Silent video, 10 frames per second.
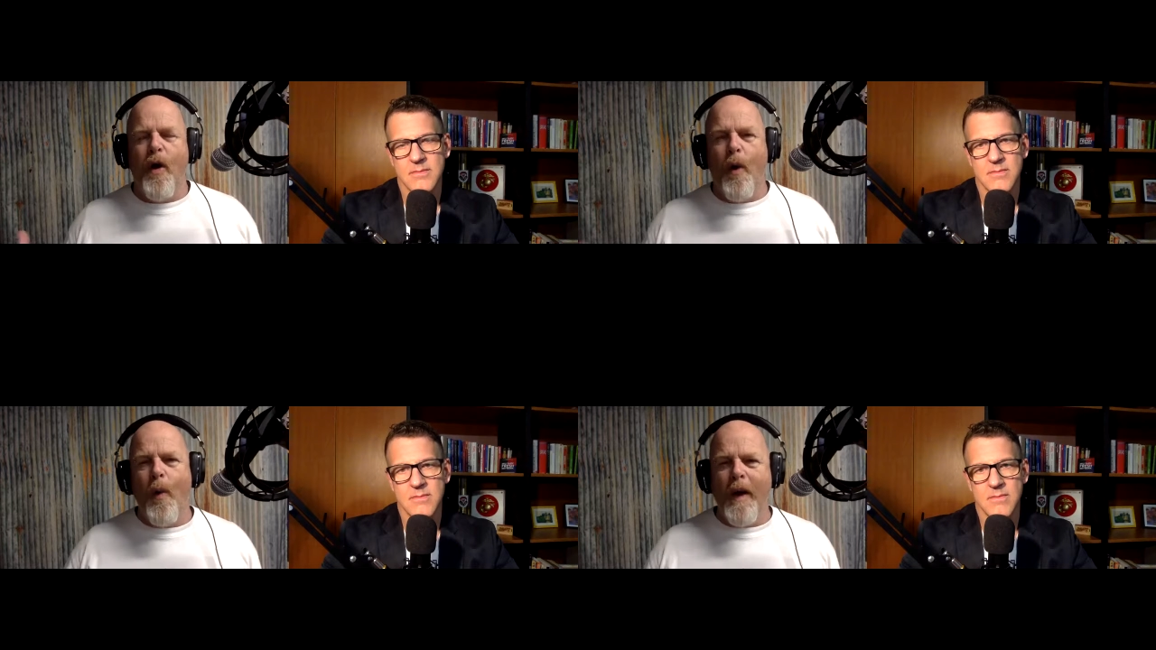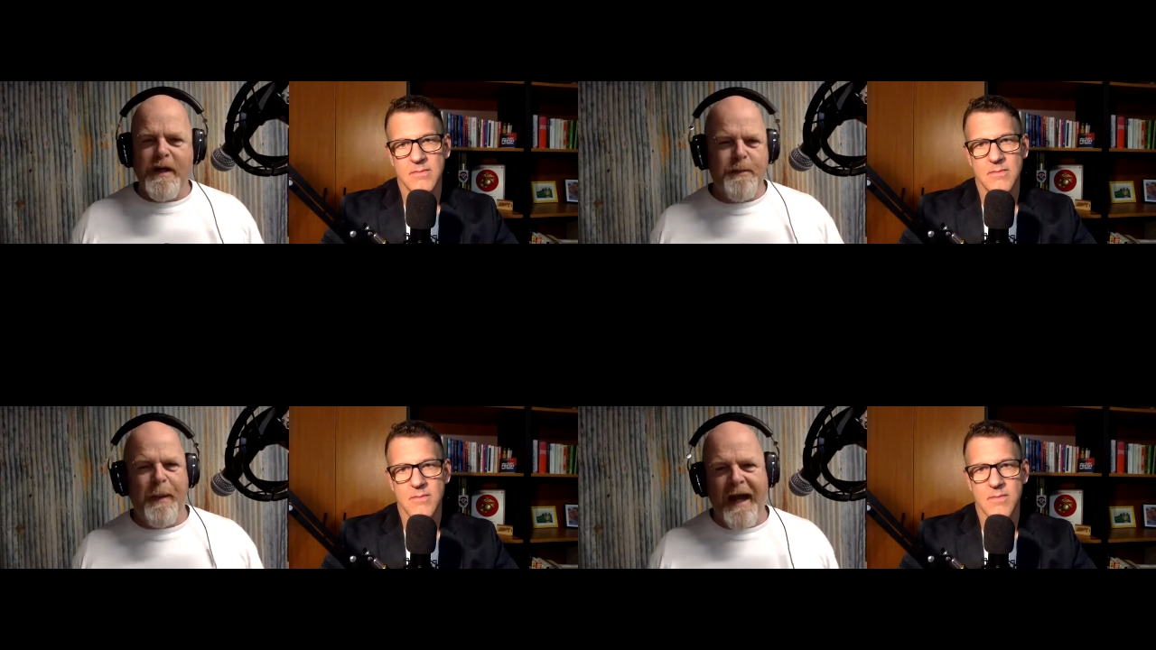
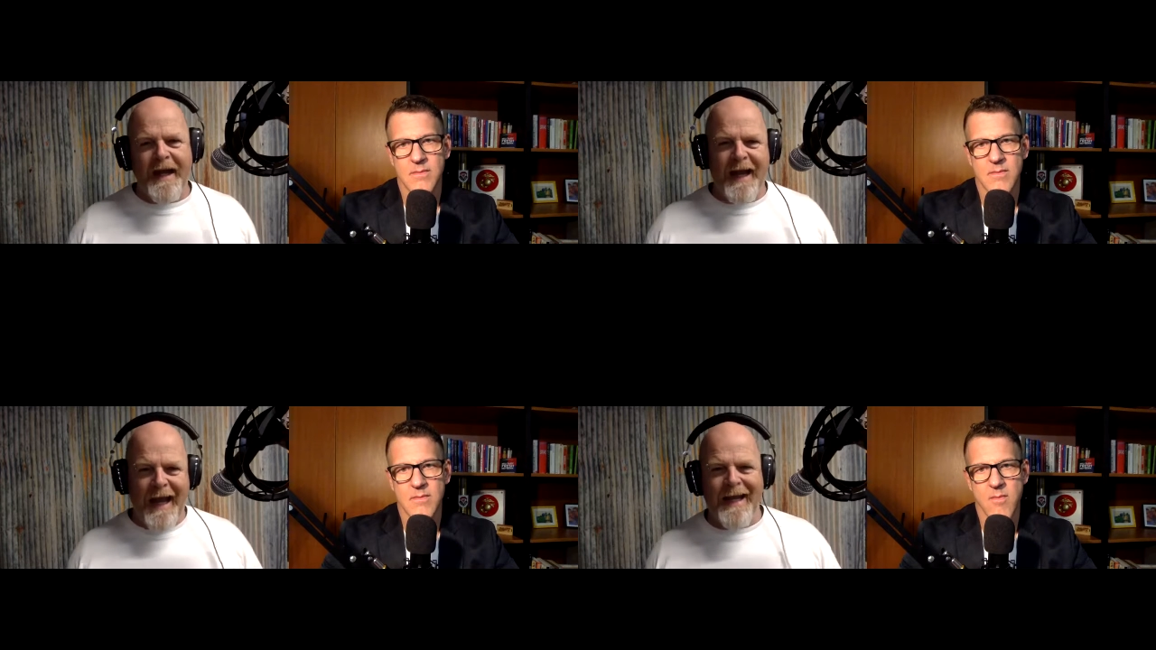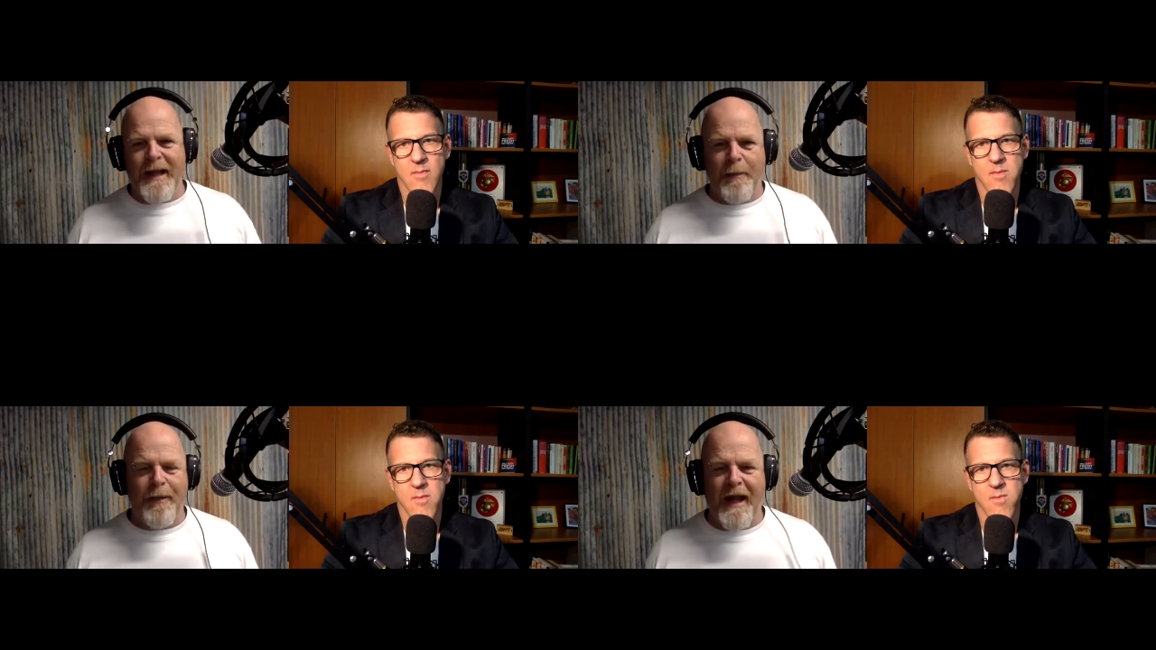Speaker 1: always being in
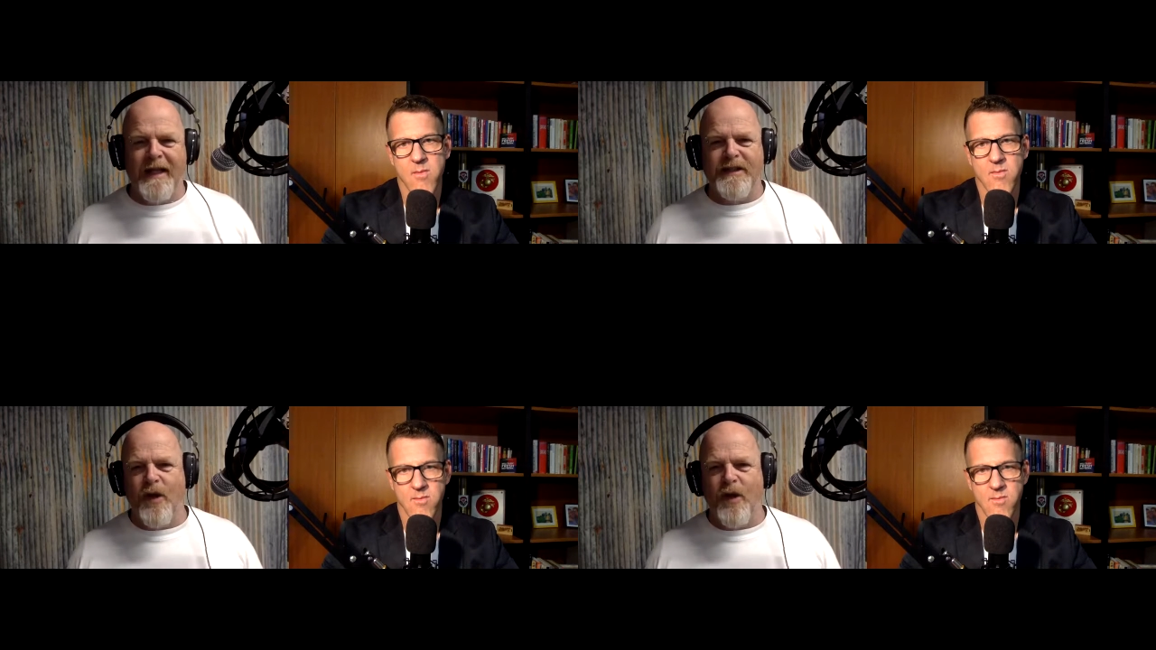the place,